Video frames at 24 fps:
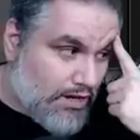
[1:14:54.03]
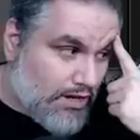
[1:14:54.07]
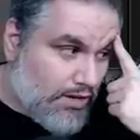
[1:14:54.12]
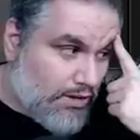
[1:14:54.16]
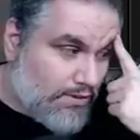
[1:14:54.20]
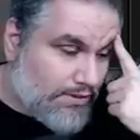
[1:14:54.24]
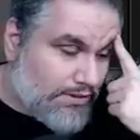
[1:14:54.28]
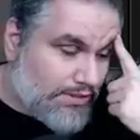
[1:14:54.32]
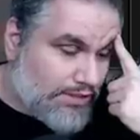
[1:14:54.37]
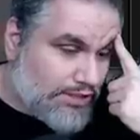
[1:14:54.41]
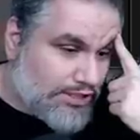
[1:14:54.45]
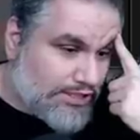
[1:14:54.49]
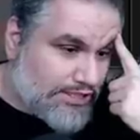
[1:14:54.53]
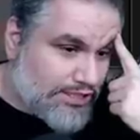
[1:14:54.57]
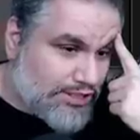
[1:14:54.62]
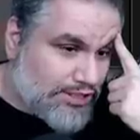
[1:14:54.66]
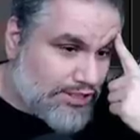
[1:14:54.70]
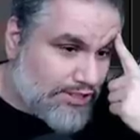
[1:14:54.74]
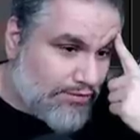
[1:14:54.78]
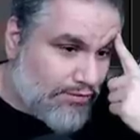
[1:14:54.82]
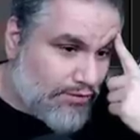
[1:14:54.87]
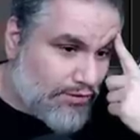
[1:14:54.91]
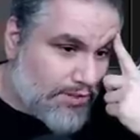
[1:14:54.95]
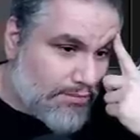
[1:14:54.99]
Oh, did Jace get
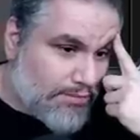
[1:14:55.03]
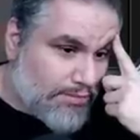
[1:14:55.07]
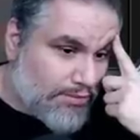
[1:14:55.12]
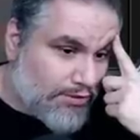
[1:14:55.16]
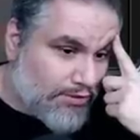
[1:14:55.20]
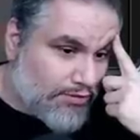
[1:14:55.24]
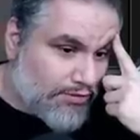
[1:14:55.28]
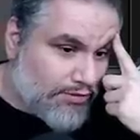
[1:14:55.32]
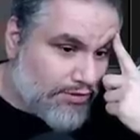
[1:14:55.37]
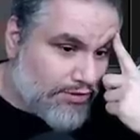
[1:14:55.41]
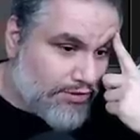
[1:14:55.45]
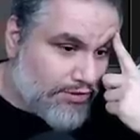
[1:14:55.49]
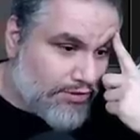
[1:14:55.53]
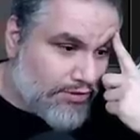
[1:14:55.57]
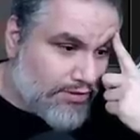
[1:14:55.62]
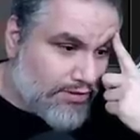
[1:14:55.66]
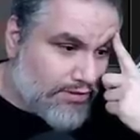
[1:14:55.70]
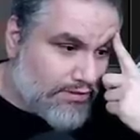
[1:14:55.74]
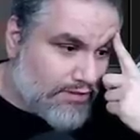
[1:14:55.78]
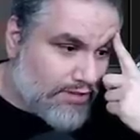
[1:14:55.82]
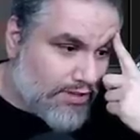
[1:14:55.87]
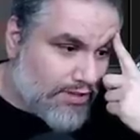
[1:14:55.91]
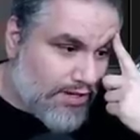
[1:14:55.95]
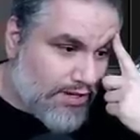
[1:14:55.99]
shuffled with the Imperial
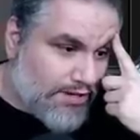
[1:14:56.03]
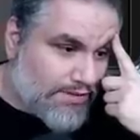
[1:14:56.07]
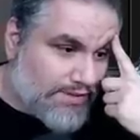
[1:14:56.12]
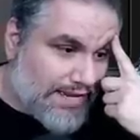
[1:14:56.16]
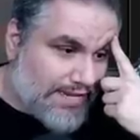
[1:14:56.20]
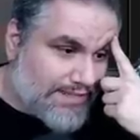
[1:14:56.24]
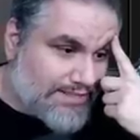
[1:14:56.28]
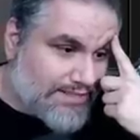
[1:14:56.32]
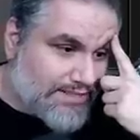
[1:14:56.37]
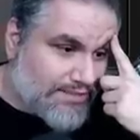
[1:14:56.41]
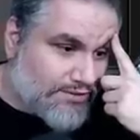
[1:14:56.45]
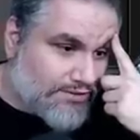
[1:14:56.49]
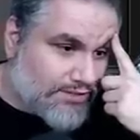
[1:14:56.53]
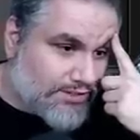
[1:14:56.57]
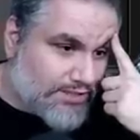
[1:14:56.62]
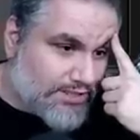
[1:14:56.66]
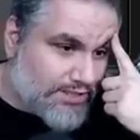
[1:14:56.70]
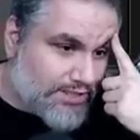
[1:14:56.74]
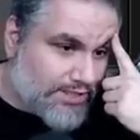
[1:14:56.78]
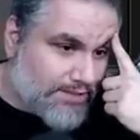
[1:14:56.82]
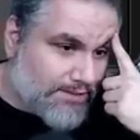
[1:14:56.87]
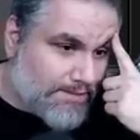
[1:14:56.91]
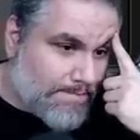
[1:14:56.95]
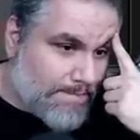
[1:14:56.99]
Recruiter? Oh, that's
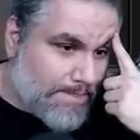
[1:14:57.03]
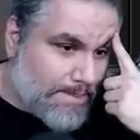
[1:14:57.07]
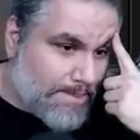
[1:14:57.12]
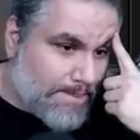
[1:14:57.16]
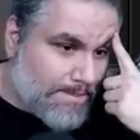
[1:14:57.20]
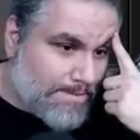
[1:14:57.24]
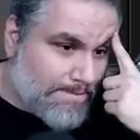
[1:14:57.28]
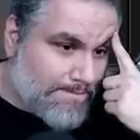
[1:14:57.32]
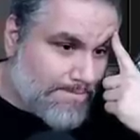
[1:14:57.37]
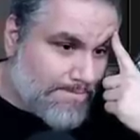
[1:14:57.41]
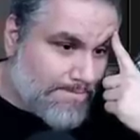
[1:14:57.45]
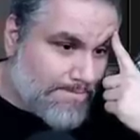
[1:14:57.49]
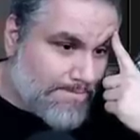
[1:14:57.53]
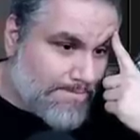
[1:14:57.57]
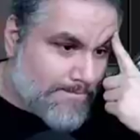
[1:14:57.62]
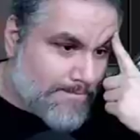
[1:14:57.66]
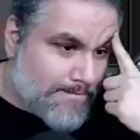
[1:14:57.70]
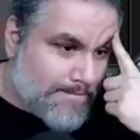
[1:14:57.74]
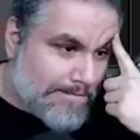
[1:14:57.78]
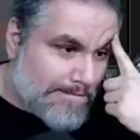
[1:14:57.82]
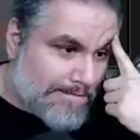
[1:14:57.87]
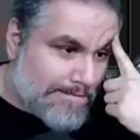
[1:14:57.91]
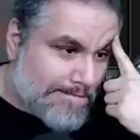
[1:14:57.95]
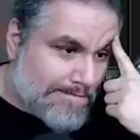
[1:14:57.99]
interesting.
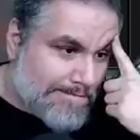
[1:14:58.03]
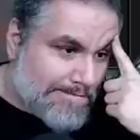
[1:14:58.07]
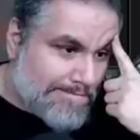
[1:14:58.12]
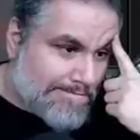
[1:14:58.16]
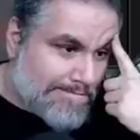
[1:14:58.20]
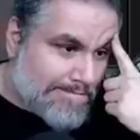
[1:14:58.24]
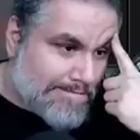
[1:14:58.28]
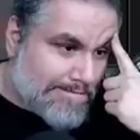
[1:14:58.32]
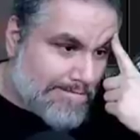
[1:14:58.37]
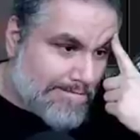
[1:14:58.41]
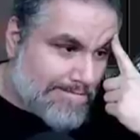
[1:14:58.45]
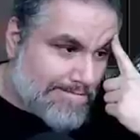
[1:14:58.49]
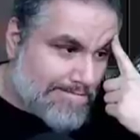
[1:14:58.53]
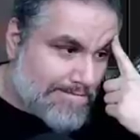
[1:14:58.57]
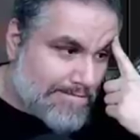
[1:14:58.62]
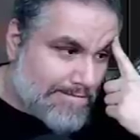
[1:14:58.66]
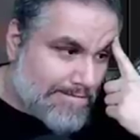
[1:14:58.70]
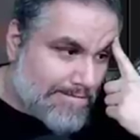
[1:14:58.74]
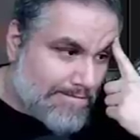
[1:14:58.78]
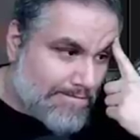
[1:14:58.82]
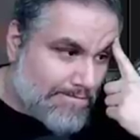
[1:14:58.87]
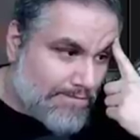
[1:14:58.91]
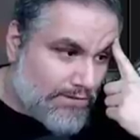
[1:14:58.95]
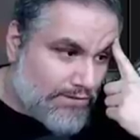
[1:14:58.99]
Oh.
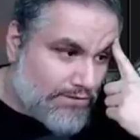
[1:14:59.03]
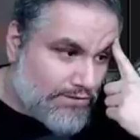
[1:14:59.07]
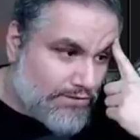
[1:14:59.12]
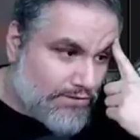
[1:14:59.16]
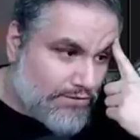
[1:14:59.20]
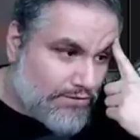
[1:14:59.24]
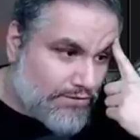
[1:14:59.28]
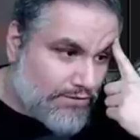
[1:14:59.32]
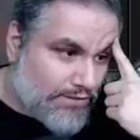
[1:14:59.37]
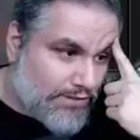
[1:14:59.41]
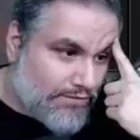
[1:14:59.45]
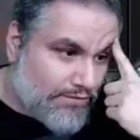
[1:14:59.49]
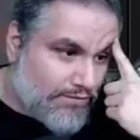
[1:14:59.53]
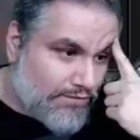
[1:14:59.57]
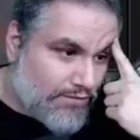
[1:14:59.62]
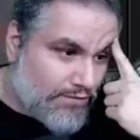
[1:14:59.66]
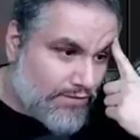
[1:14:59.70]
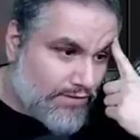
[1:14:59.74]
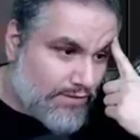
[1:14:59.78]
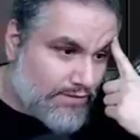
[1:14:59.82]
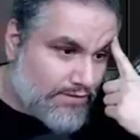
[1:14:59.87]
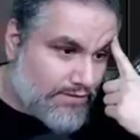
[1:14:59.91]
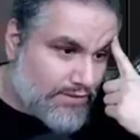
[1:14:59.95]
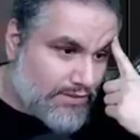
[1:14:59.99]
1, 2, 3, 4,
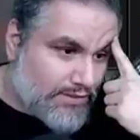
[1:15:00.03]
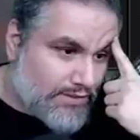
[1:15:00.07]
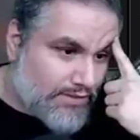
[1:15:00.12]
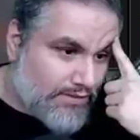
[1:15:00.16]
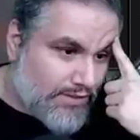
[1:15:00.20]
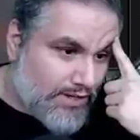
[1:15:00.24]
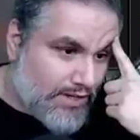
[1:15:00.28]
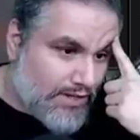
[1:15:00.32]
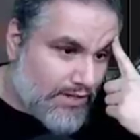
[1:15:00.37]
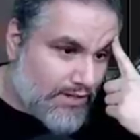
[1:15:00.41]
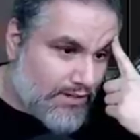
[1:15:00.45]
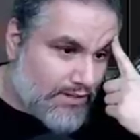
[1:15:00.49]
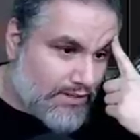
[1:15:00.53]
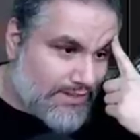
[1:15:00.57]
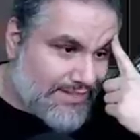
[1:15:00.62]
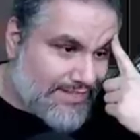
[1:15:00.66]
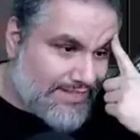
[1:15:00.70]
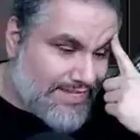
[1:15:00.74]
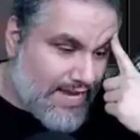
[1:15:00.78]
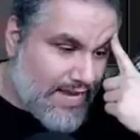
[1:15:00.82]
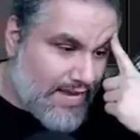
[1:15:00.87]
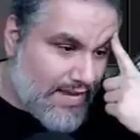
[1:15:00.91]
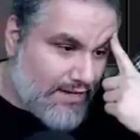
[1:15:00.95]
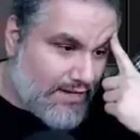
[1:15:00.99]
5, 6, 7, 8, 9,
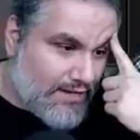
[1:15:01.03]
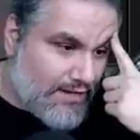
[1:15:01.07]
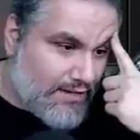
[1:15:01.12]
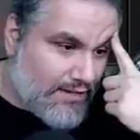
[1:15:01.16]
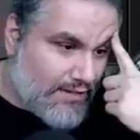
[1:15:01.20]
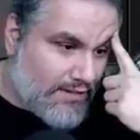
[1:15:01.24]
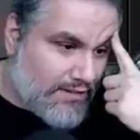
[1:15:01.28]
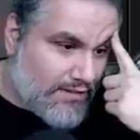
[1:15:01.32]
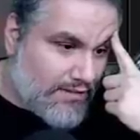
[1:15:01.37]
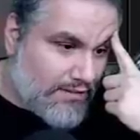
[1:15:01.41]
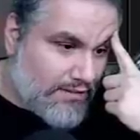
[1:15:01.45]
10.